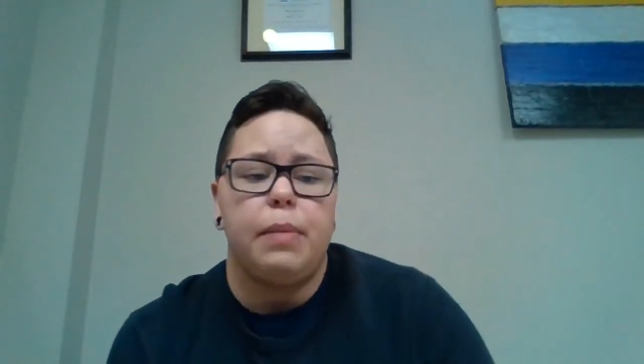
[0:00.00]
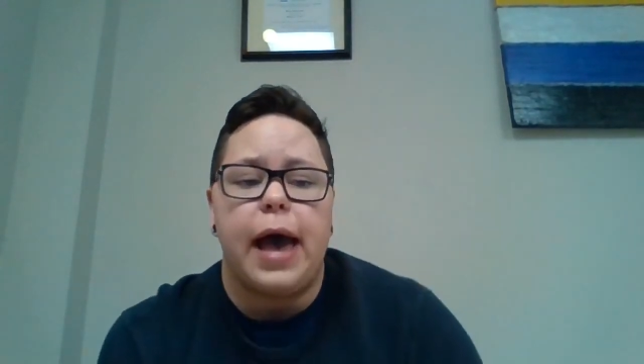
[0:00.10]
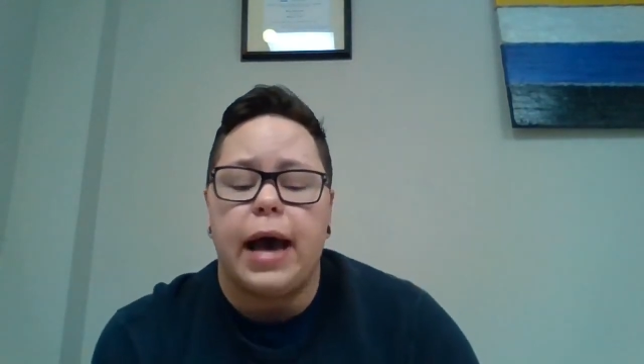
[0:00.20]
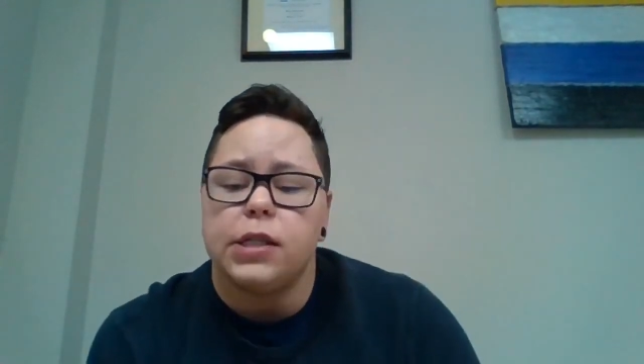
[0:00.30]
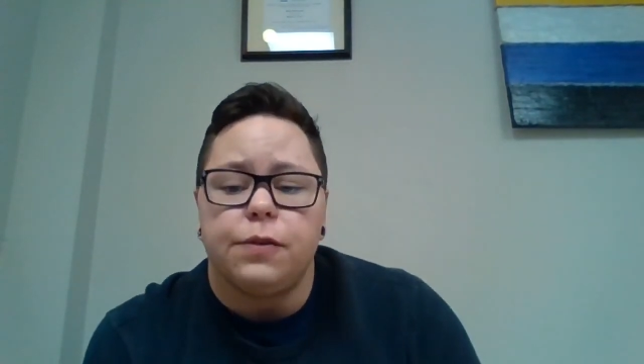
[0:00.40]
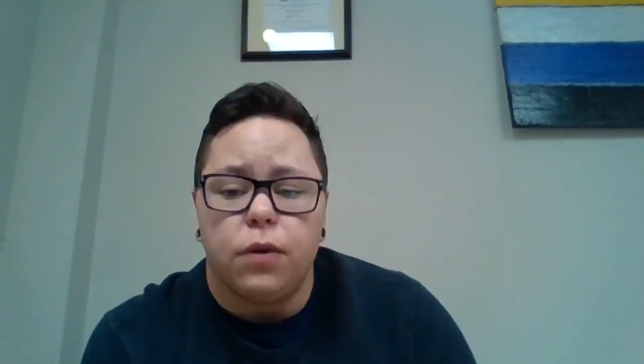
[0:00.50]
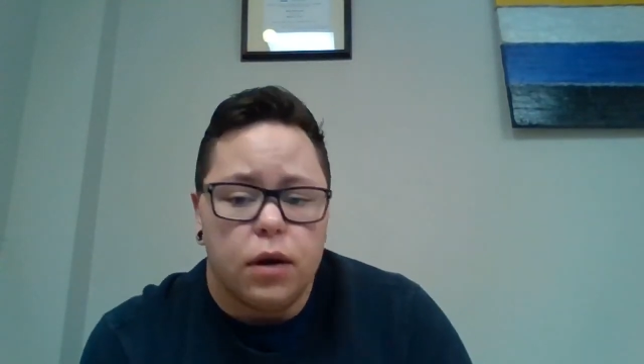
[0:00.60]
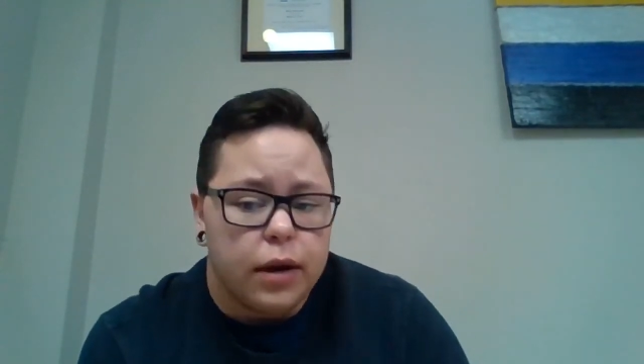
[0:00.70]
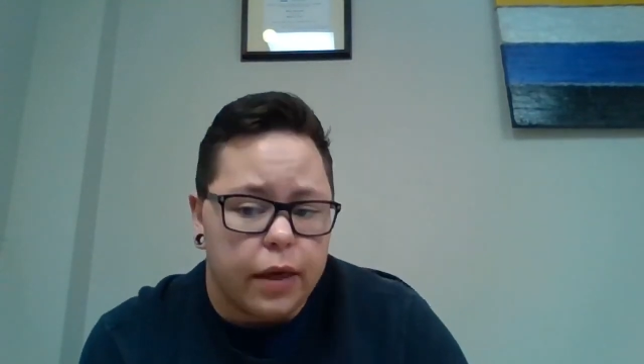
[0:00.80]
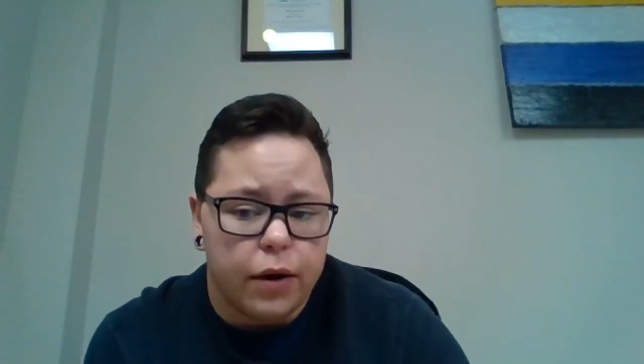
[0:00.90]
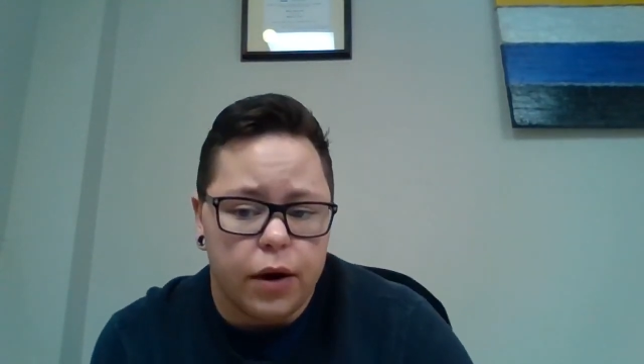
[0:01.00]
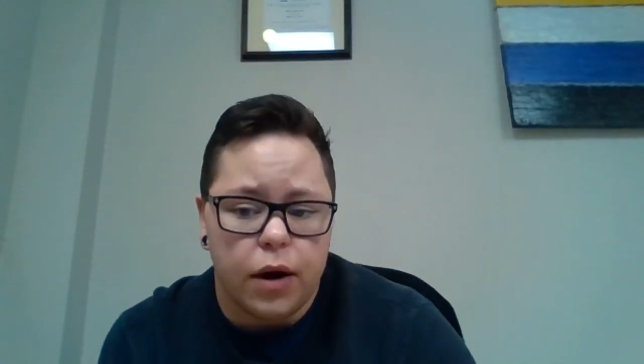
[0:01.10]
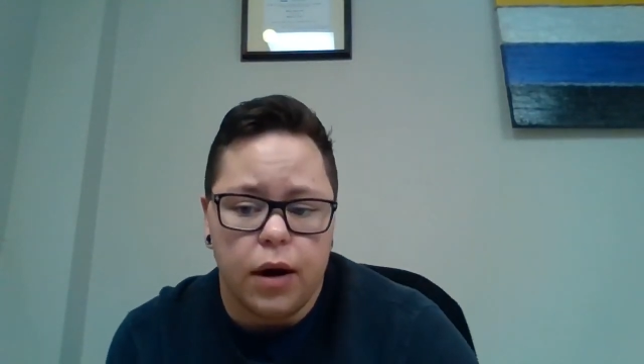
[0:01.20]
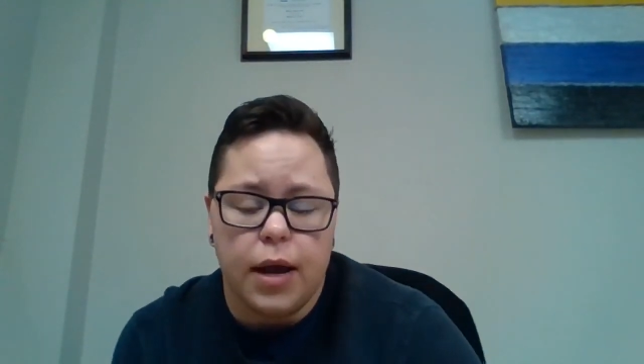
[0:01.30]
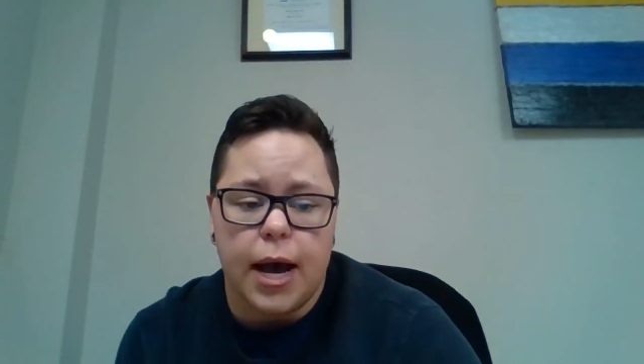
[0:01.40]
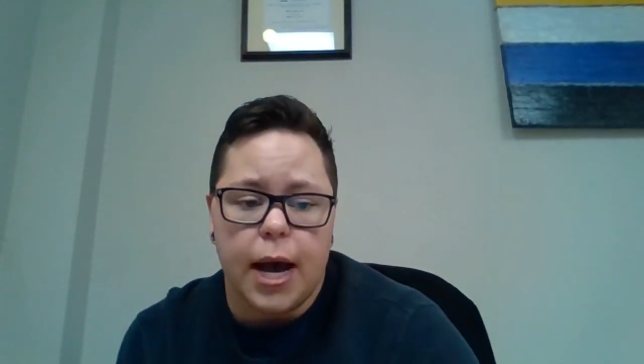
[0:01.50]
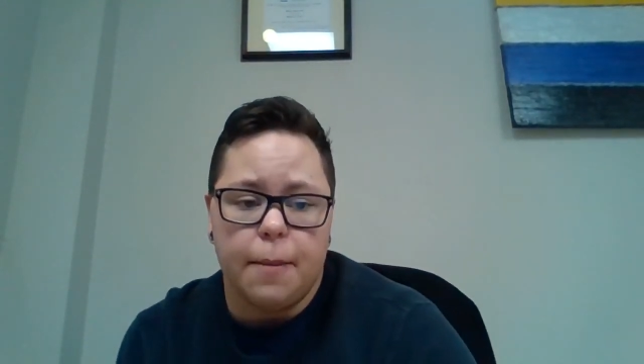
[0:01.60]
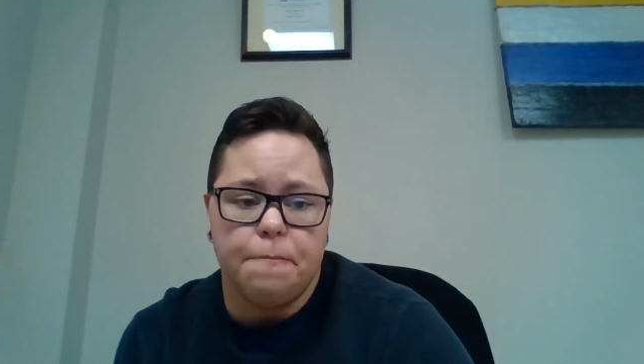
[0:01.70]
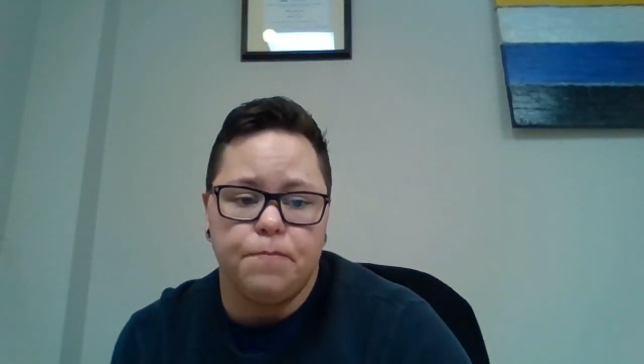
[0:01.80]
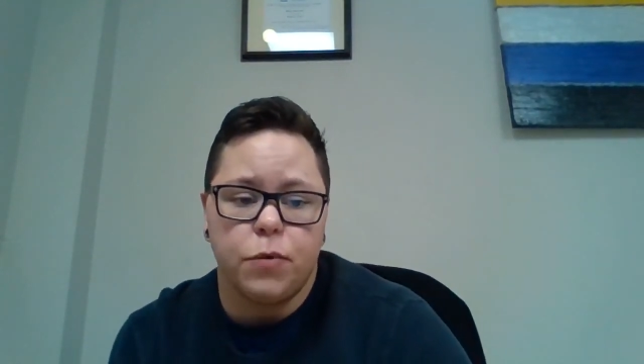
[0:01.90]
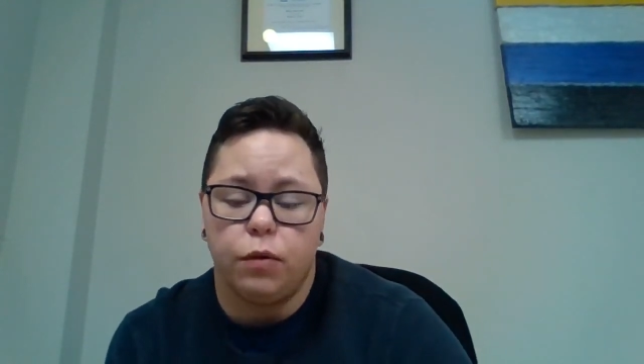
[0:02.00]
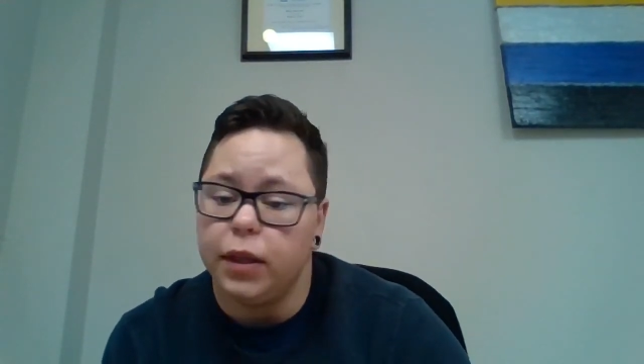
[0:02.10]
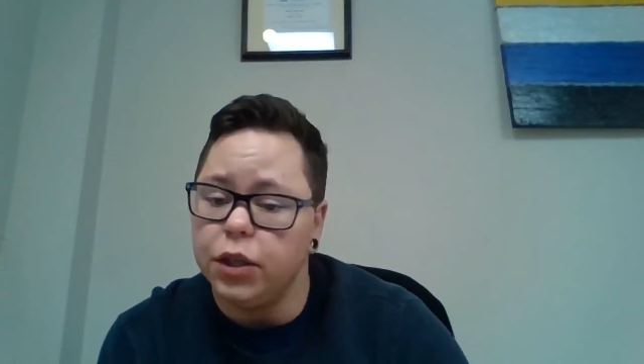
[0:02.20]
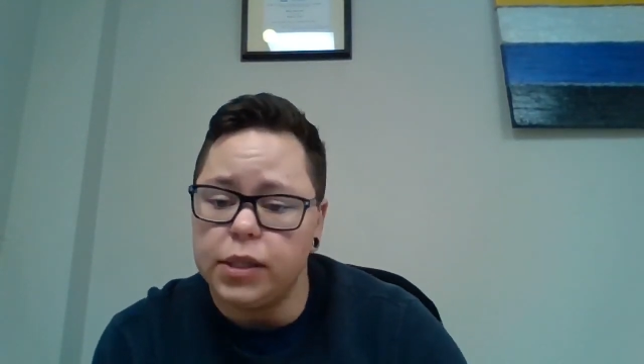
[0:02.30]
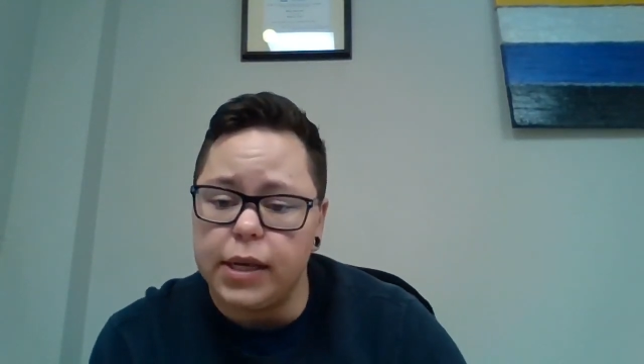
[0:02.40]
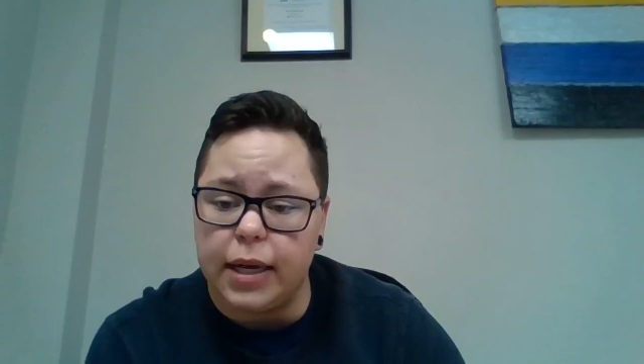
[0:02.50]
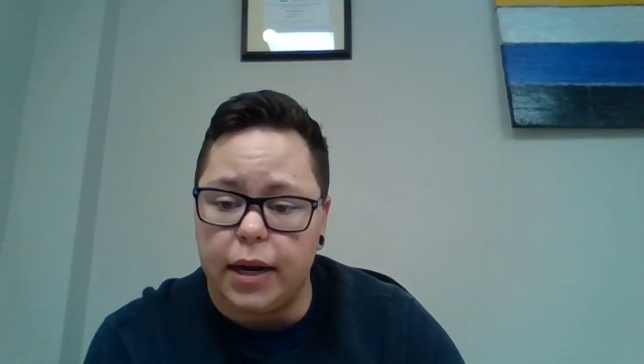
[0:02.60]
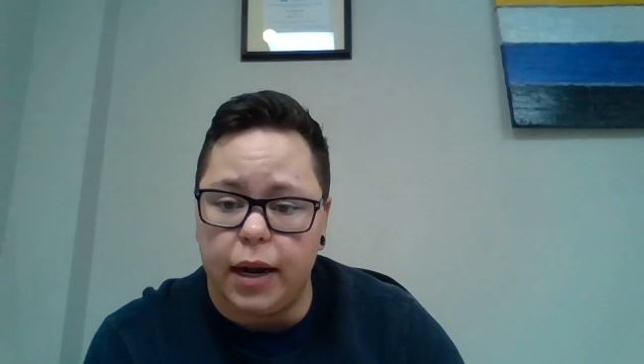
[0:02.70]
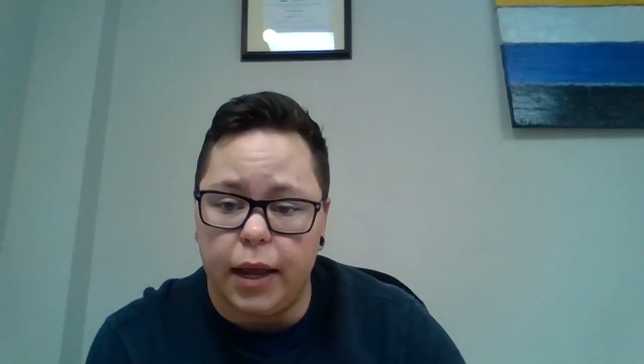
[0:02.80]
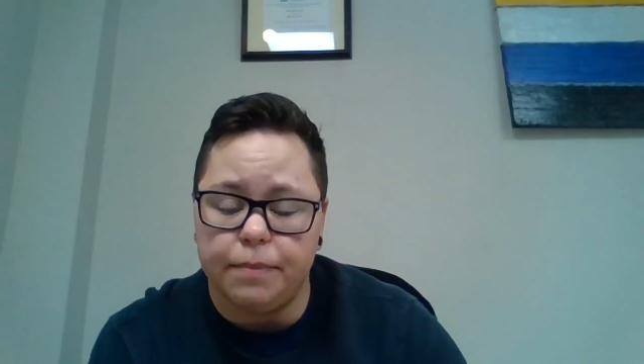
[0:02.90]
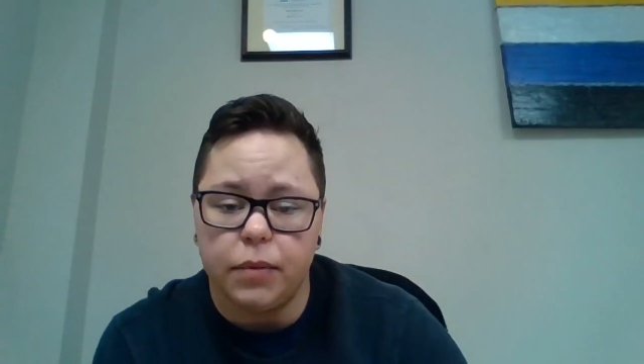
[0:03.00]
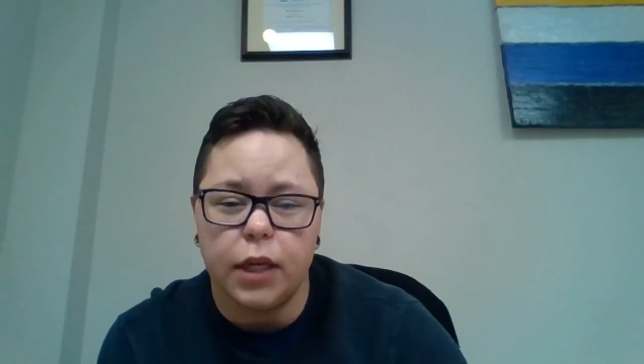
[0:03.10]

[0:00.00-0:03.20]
pass for another religious identity.